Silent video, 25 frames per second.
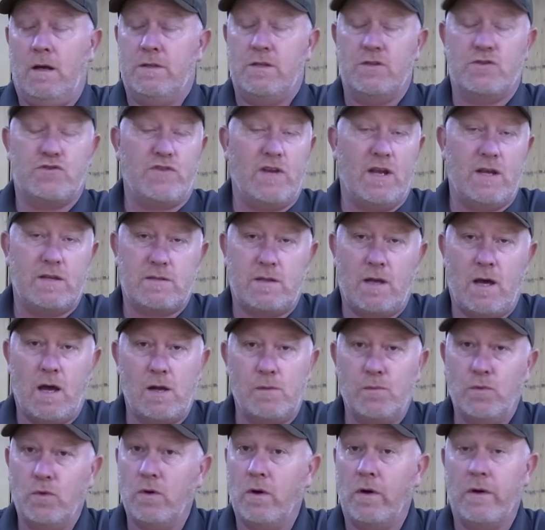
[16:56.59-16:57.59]
distressed
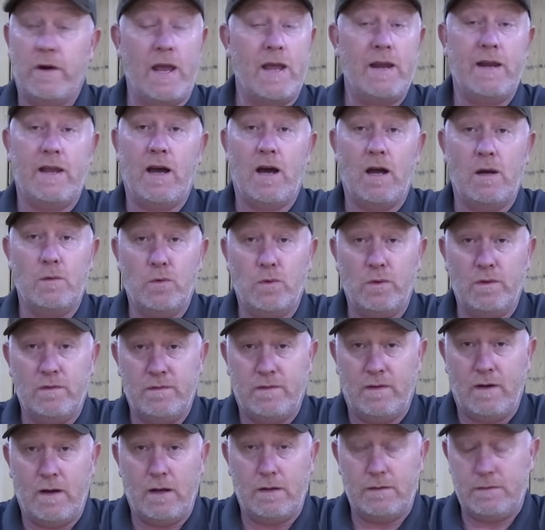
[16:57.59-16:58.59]
animal, or any animal in
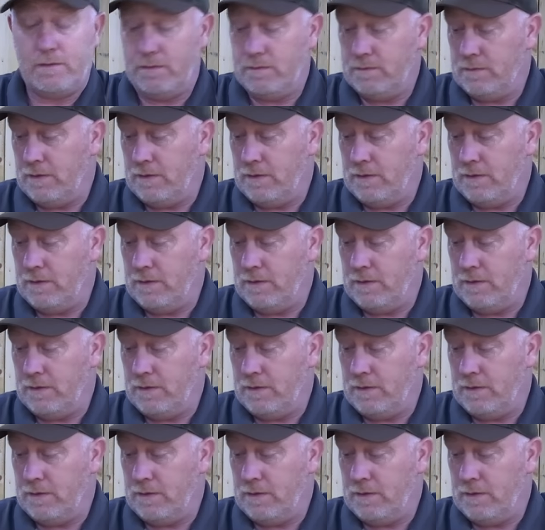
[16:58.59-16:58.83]
fact.